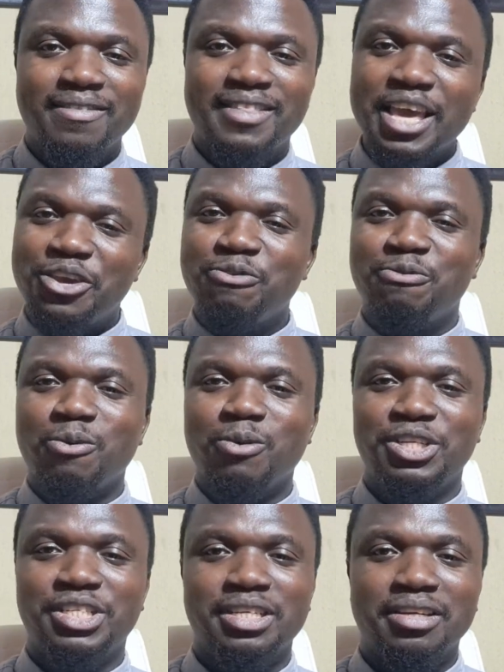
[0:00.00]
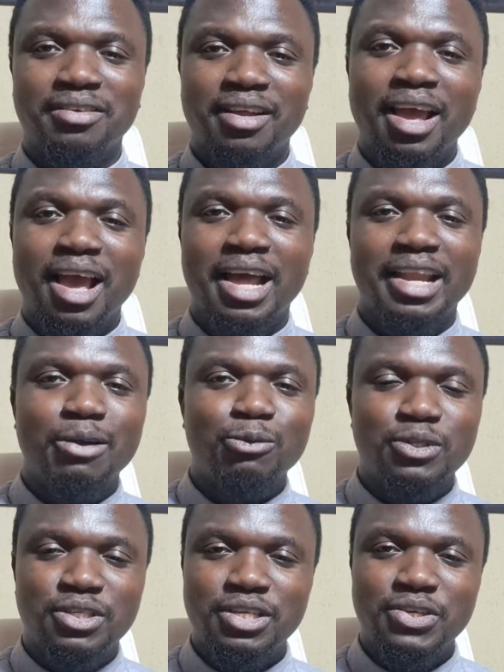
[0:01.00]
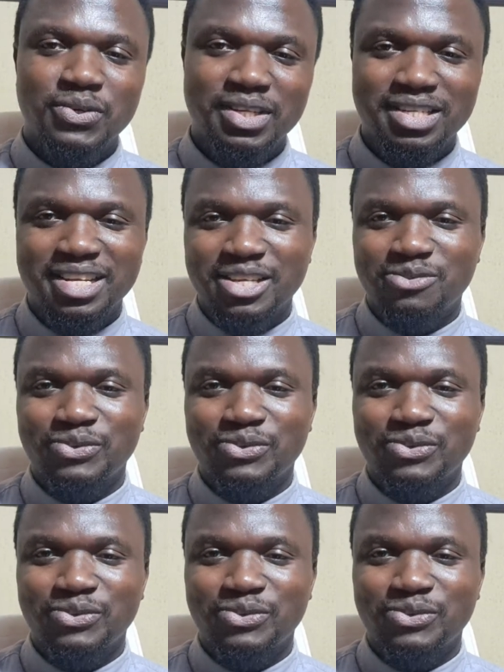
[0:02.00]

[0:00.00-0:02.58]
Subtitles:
Thank you for watching, and I will see you in the next